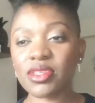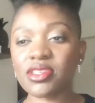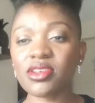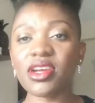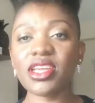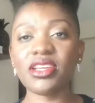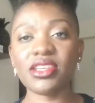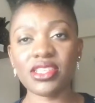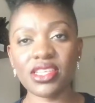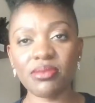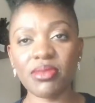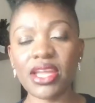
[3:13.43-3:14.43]

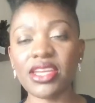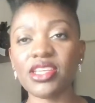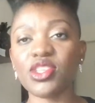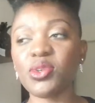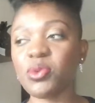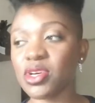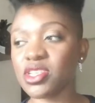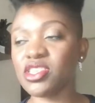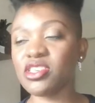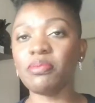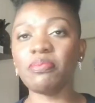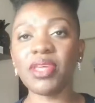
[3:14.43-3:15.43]
circulating money towards
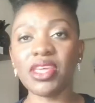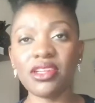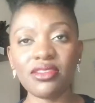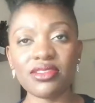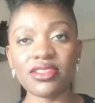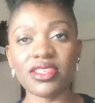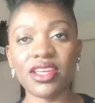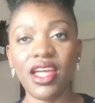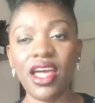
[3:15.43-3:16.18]
your bills,